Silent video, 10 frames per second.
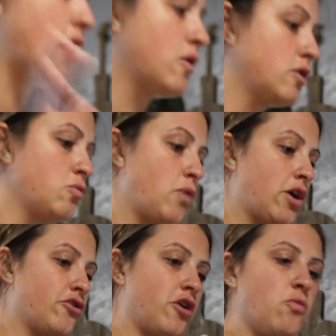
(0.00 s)
how good
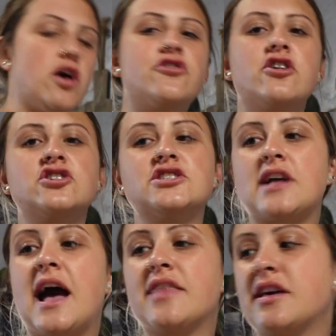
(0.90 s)
whales are. Whales are
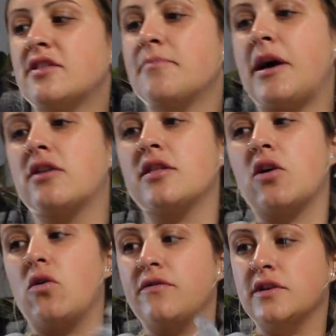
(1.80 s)
just, I think they're better than
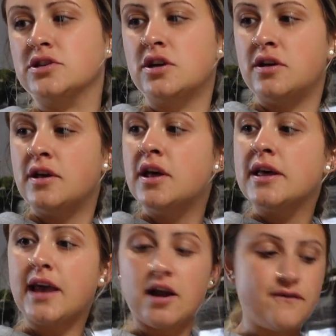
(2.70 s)

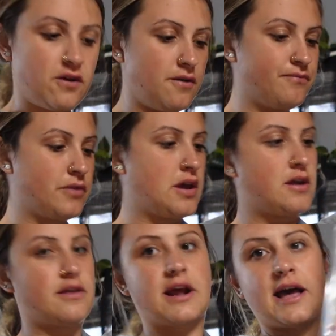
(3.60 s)
fish. Careful.
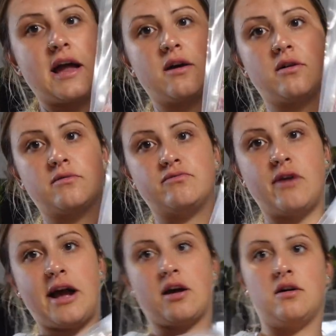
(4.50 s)
Then I got a
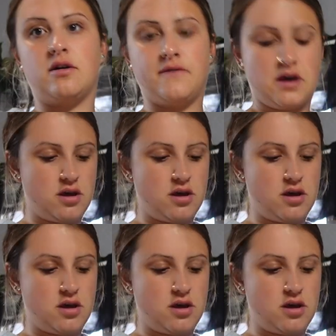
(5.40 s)
rack of